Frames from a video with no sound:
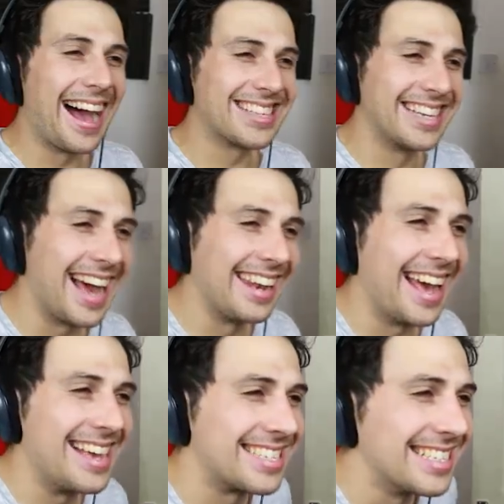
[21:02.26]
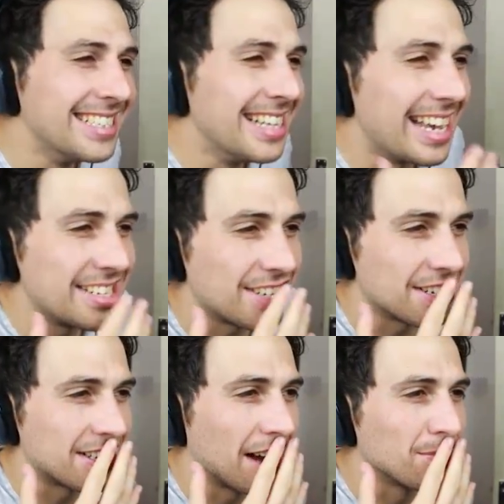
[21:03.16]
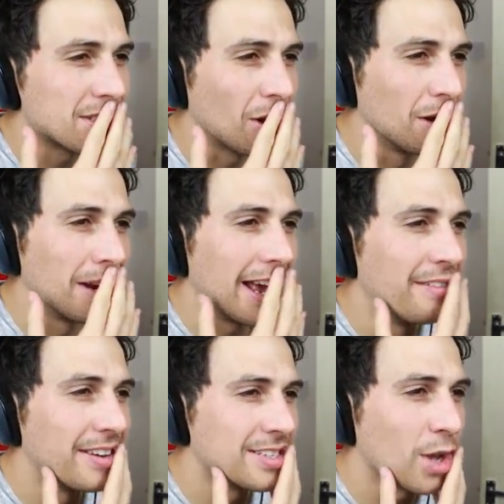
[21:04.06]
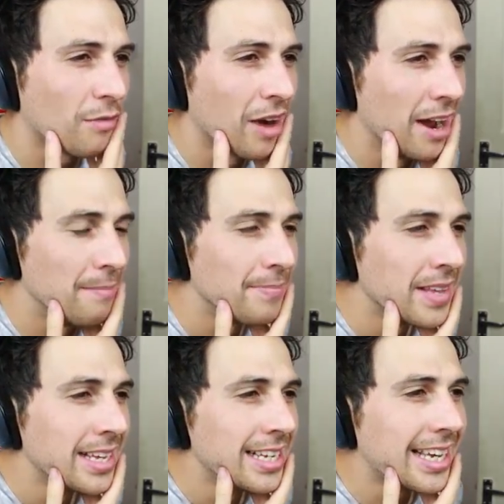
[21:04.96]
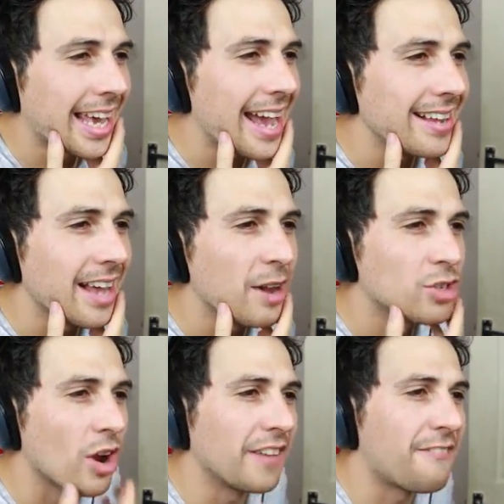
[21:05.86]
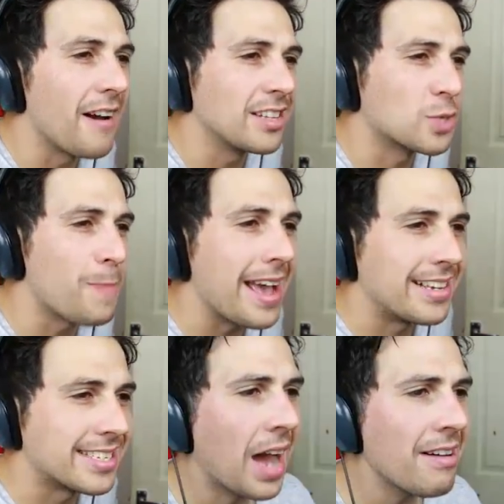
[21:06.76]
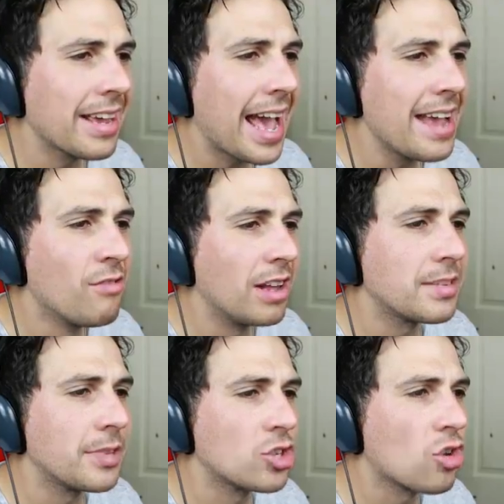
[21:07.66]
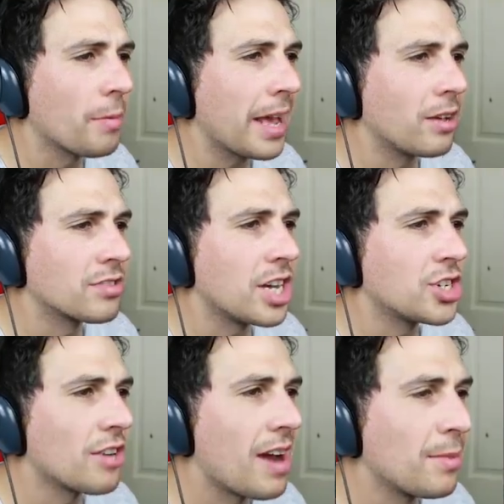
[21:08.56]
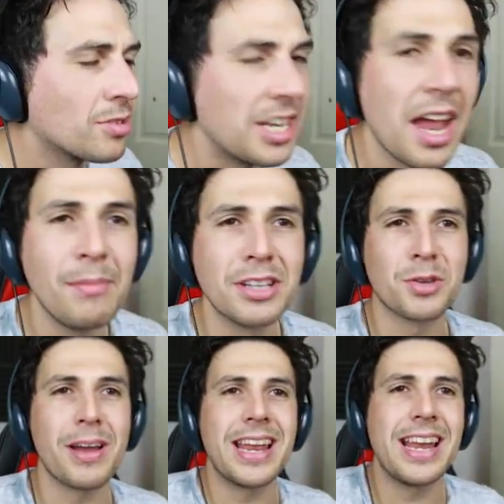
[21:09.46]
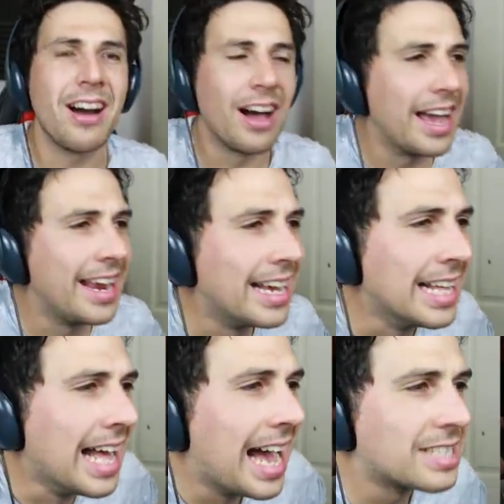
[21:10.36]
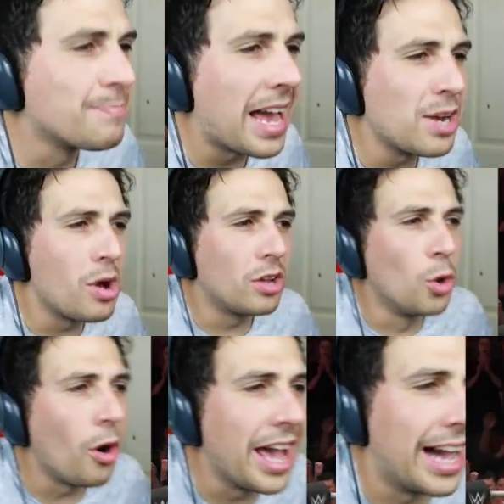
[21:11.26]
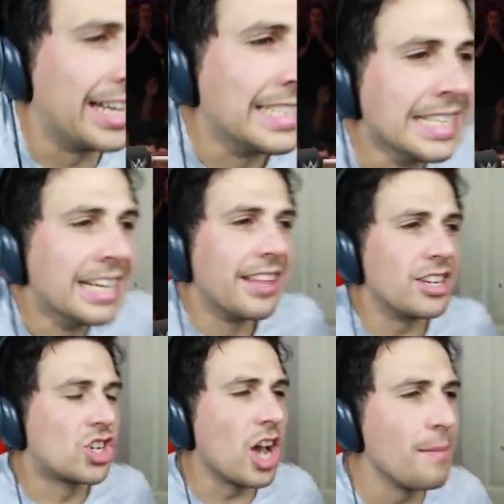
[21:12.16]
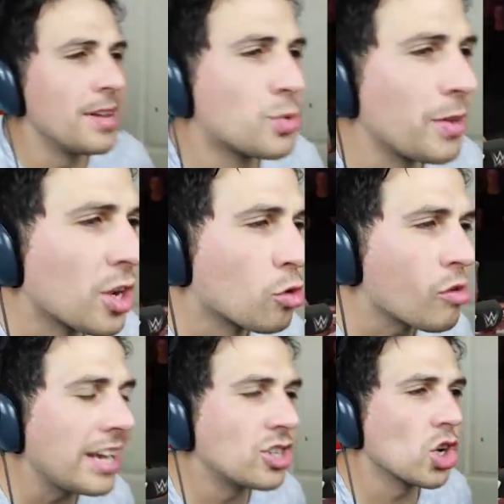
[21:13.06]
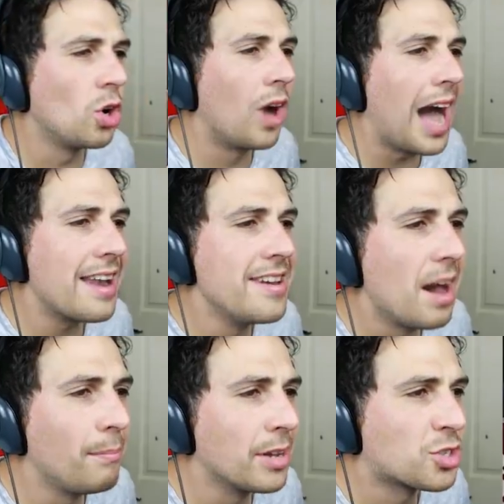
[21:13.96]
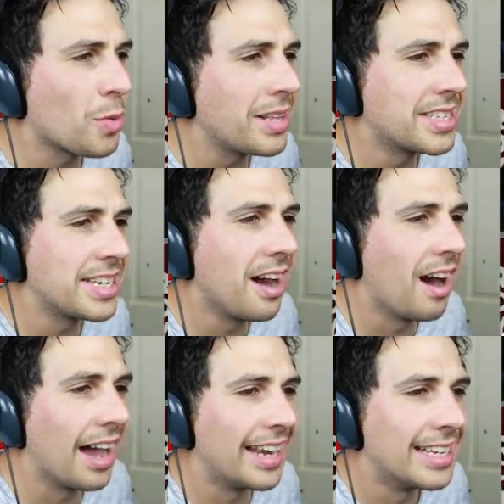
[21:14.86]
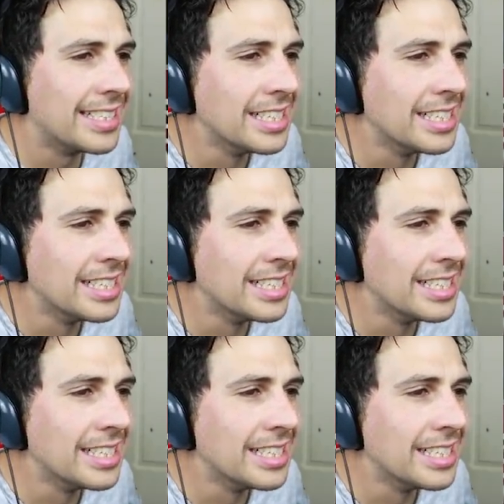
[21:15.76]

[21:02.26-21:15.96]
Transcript: That's Hernandez. It's just dumped solemnly over the top rope. Kane though trying to find space. Harry Kane runs him with a drop kick on Sergio Ramos. And number twenty-nine is Manuel Neuer. The Germans with a great draw at number twenty-nine.